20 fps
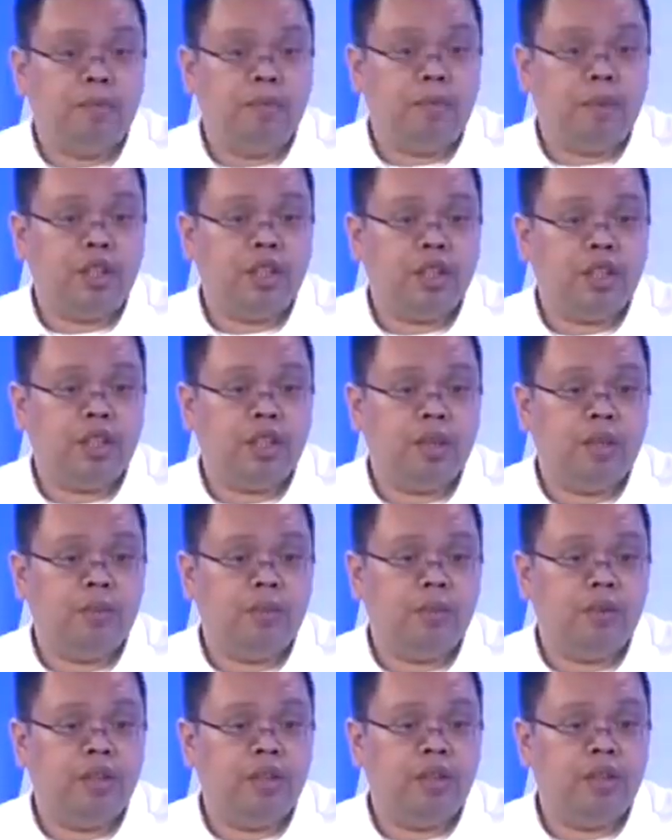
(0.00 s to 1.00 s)
in
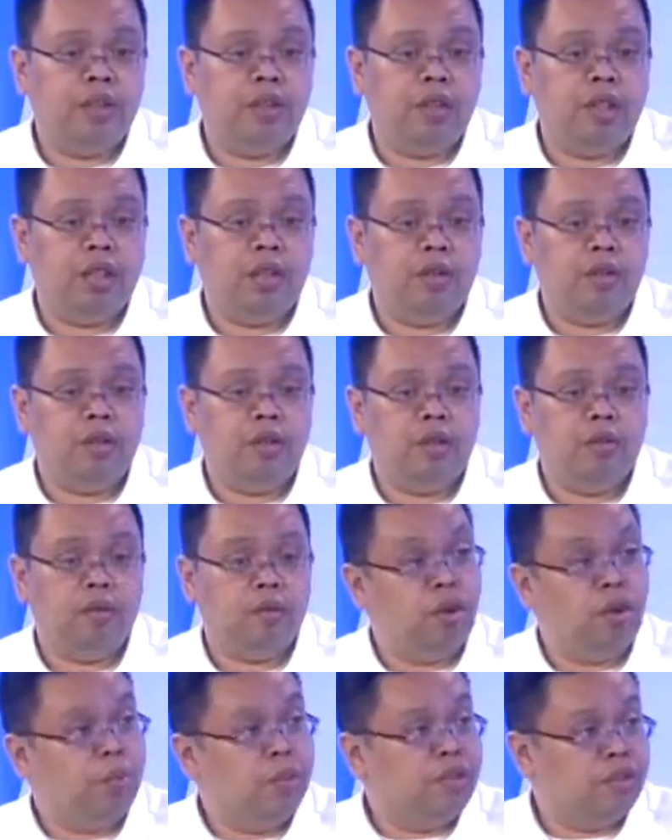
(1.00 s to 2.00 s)
partnership with
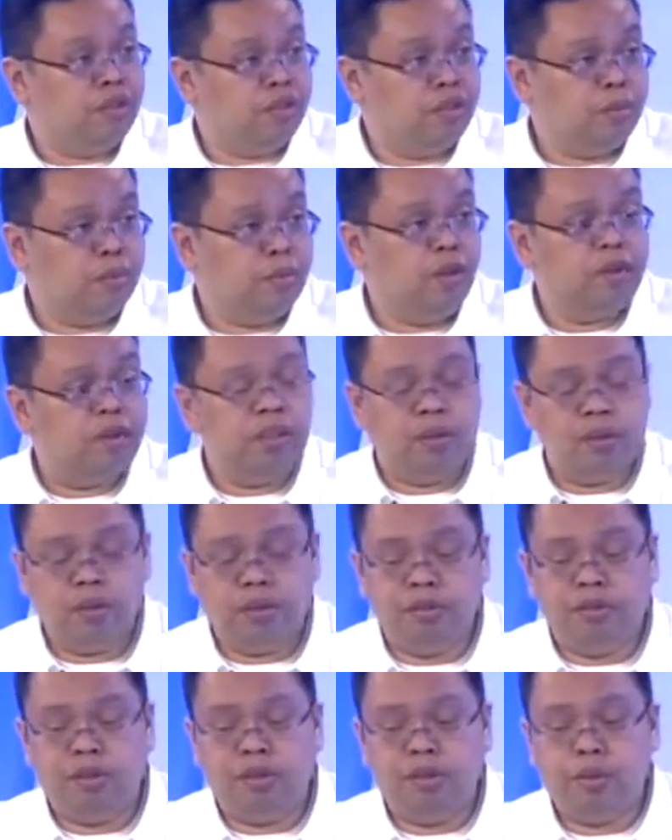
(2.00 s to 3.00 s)
Robinson's Malls. That
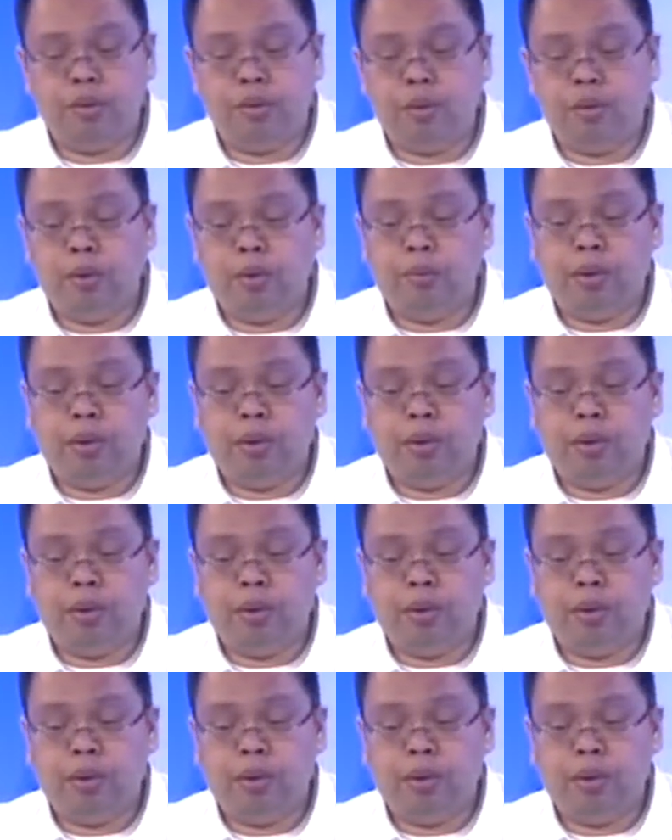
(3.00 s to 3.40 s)
was the first one we